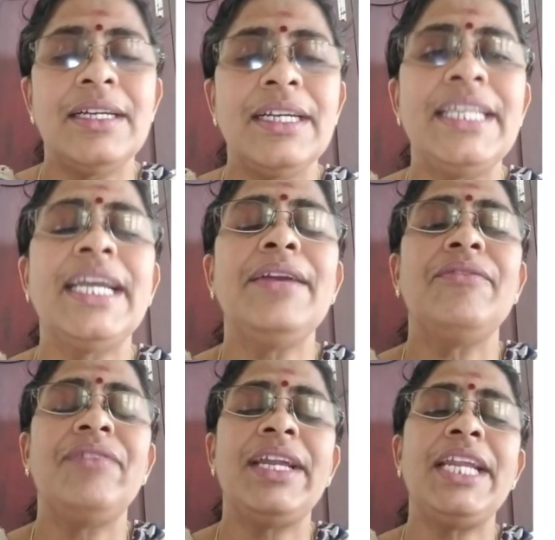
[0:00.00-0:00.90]
in
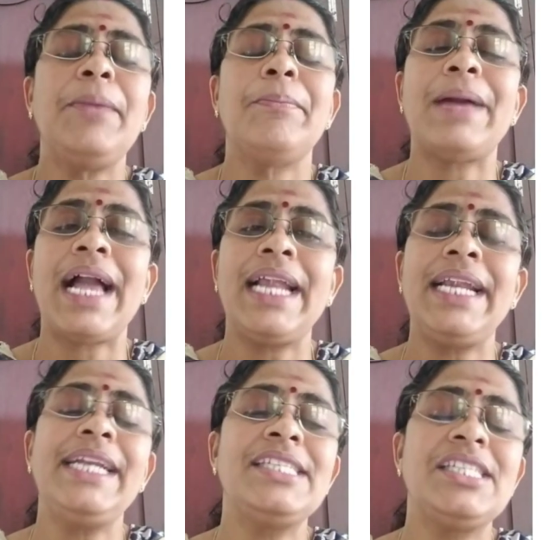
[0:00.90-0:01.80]
a very
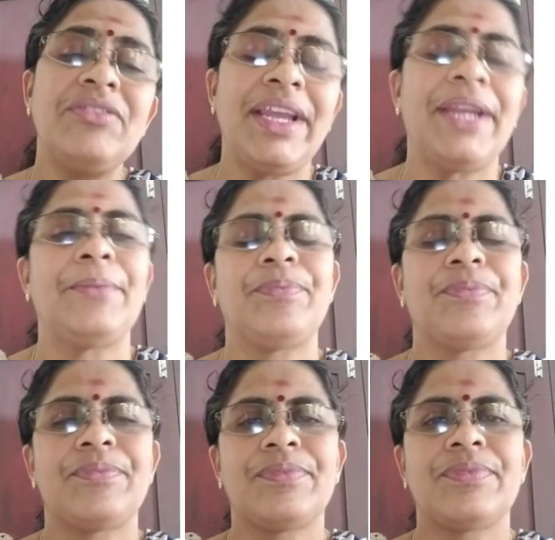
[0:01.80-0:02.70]
balanced way,
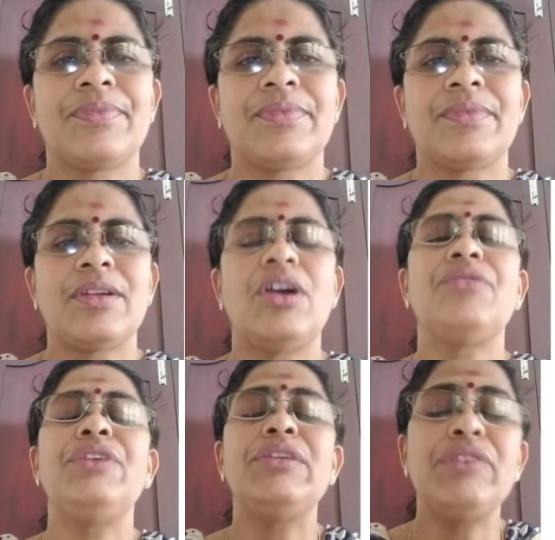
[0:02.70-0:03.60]
or
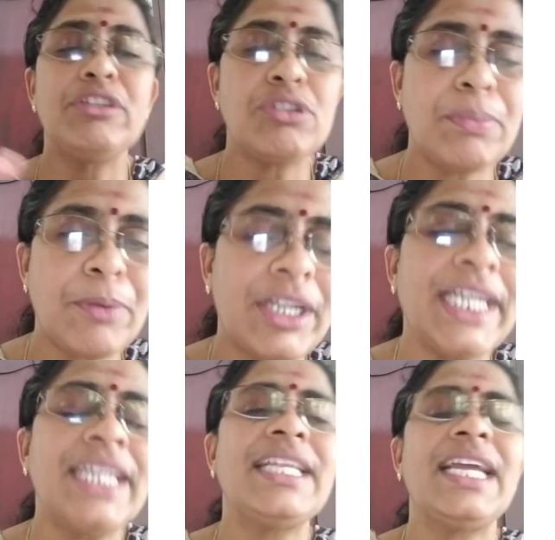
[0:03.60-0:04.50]
you should
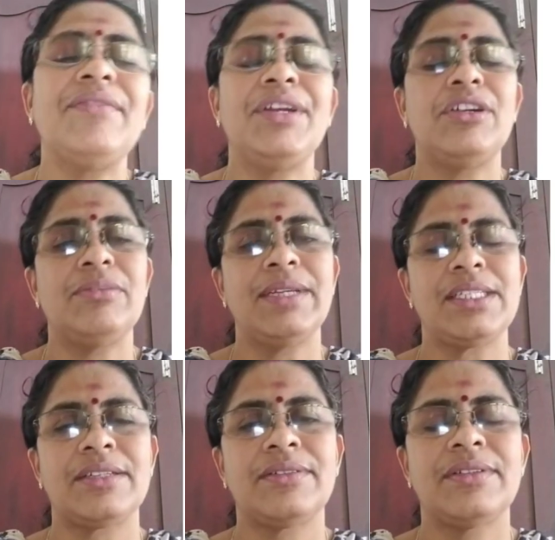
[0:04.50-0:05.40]
protect the
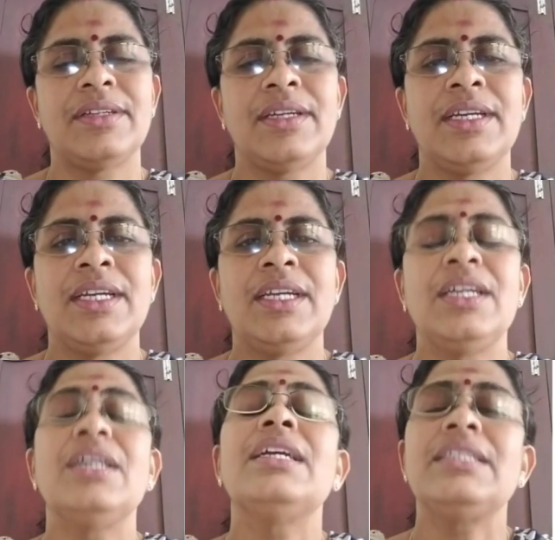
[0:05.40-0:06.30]
environment.
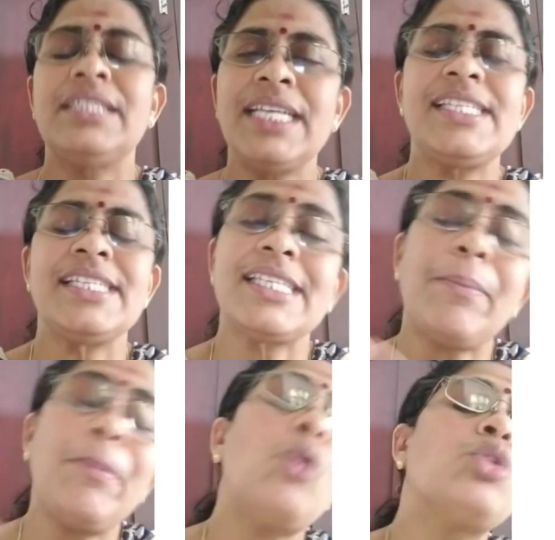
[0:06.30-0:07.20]
Just
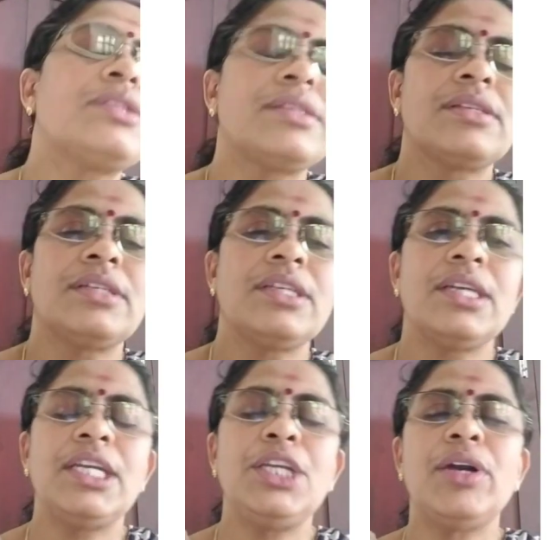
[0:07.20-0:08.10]
suppose
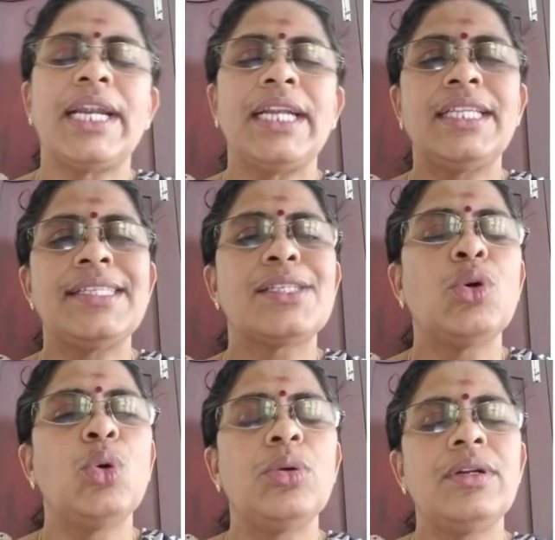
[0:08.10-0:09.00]
you are at the
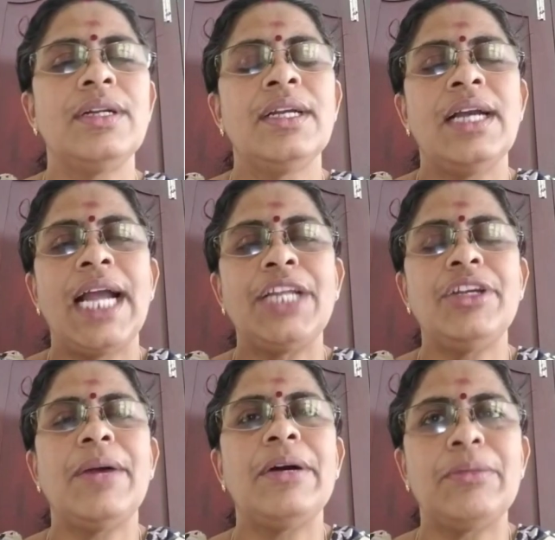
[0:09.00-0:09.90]
school and
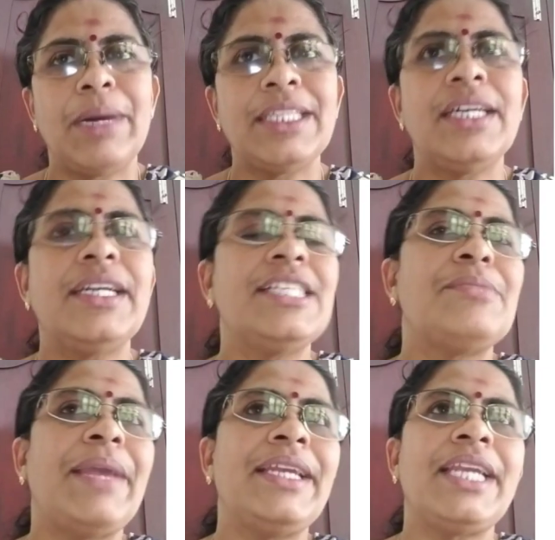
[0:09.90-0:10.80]
your mother is
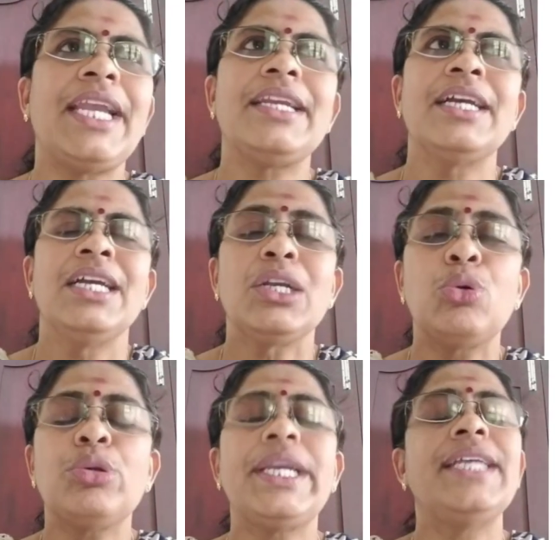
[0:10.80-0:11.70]
making
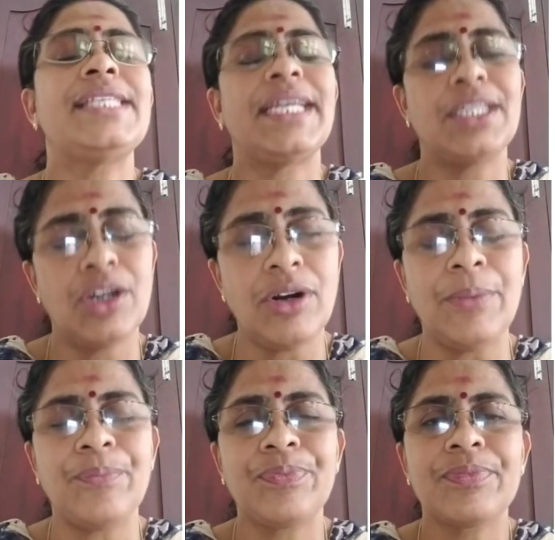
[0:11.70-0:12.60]
cookies at
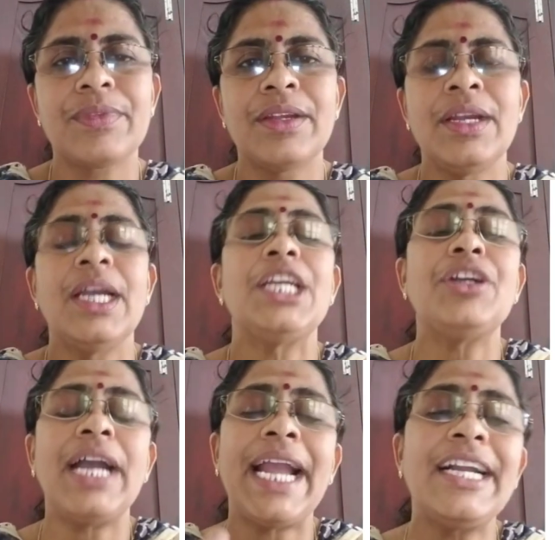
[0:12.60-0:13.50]
home.
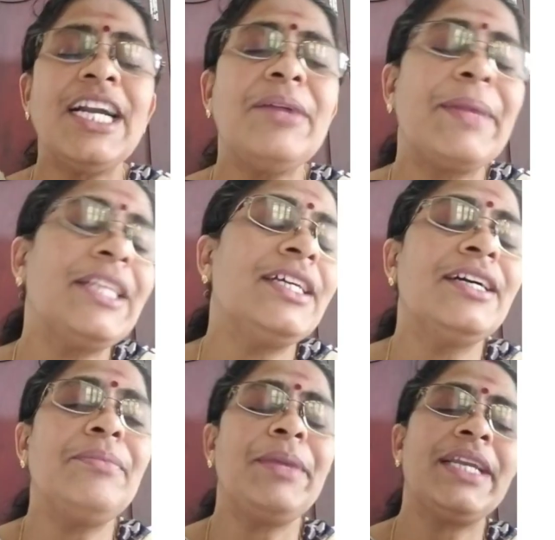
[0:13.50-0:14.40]
Your younger
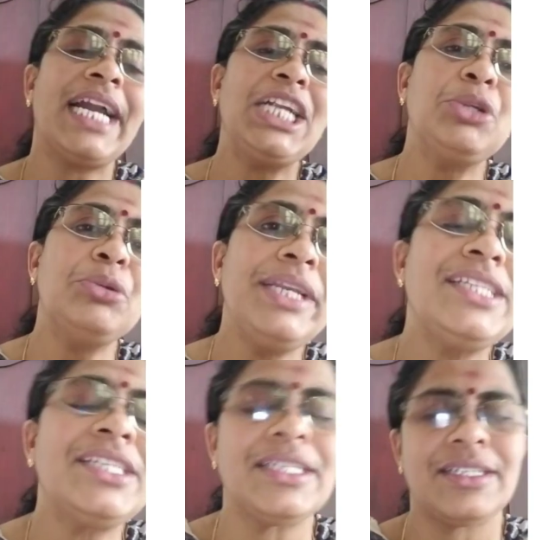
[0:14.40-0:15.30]
brother began to
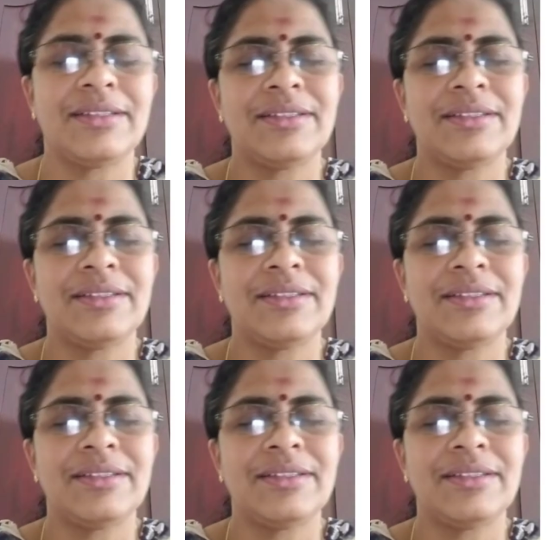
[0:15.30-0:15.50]
eat it,